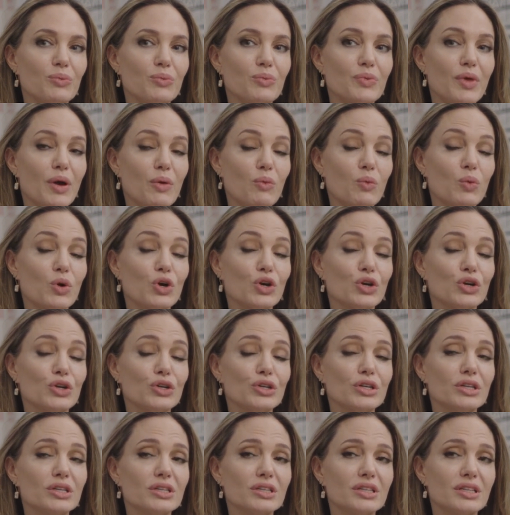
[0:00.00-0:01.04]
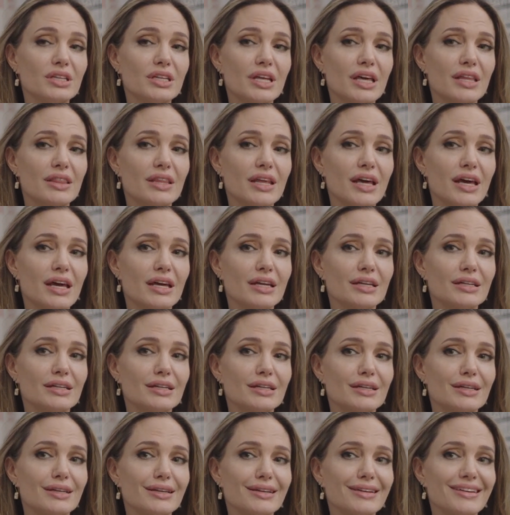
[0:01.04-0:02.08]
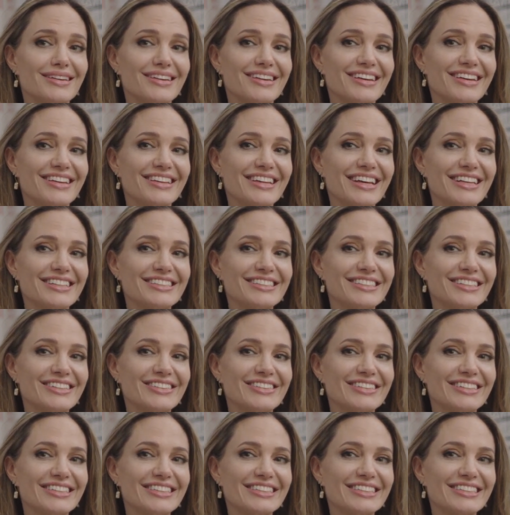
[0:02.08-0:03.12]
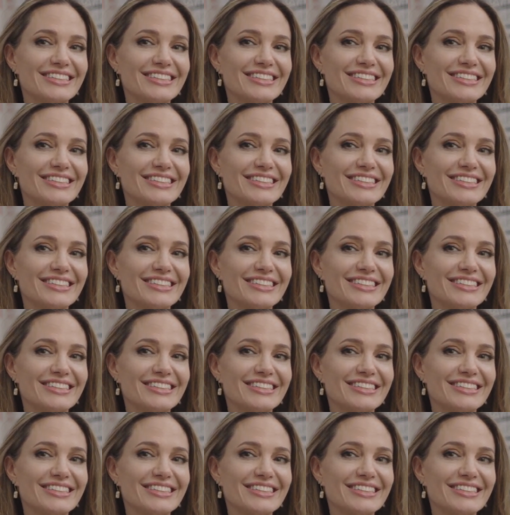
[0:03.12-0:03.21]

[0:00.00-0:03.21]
that word and that series?